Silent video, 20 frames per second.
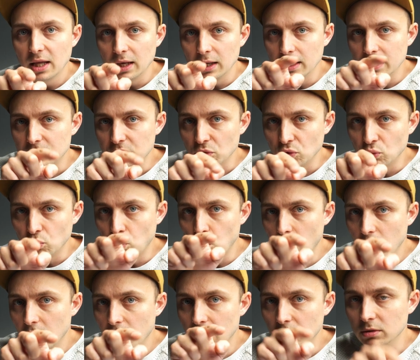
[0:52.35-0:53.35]
little
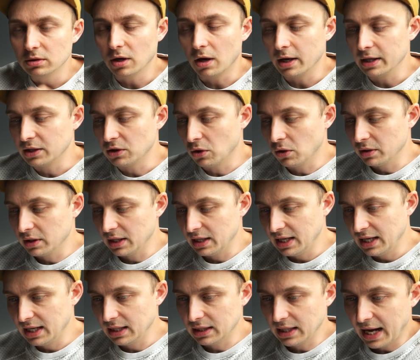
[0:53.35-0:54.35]
world icon and
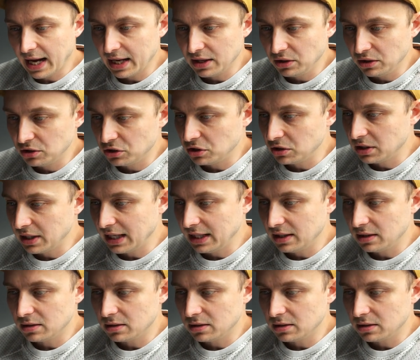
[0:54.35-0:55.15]
hit that, and it should take